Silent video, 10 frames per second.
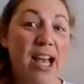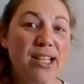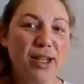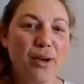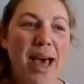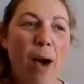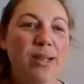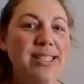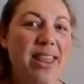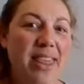So that
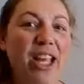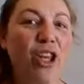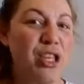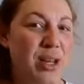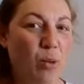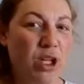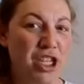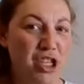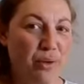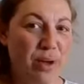was the thing you didn't want to
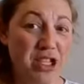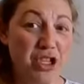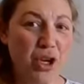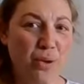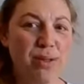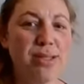do in June.